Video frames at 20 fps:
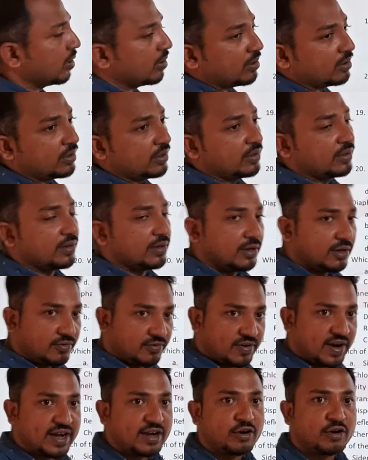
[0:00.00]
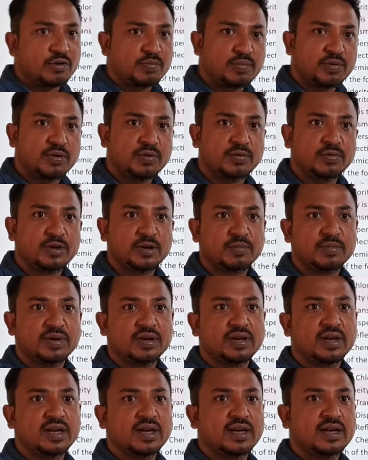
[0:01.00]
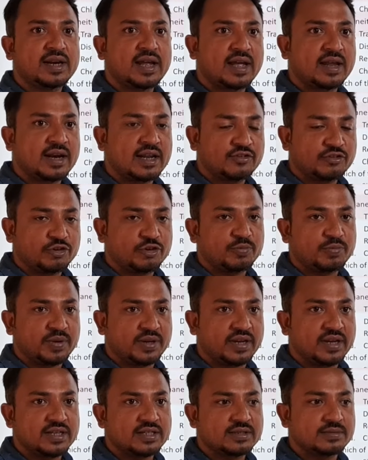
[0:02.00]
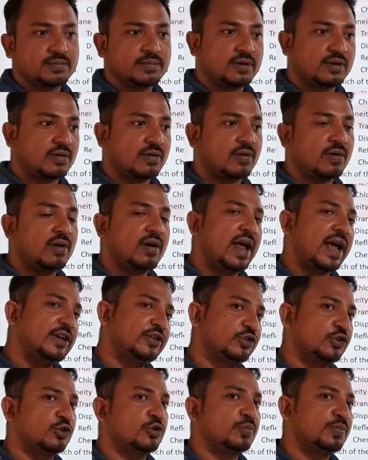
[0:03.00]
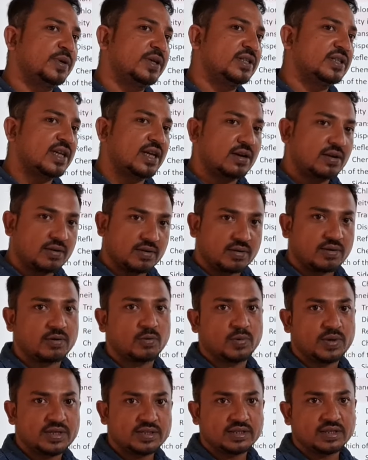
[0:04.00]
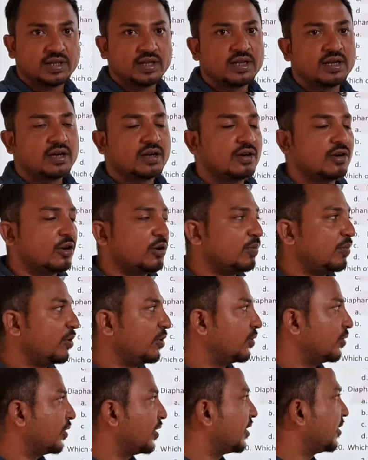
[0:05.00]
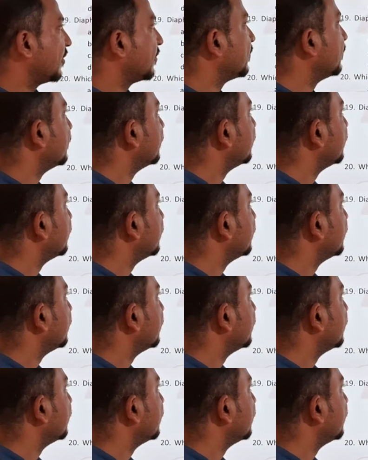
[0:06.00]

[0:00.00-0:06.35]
you'll find non-pleochroic mineral in anisotropic case, but all isotropics are always non-pleochroic.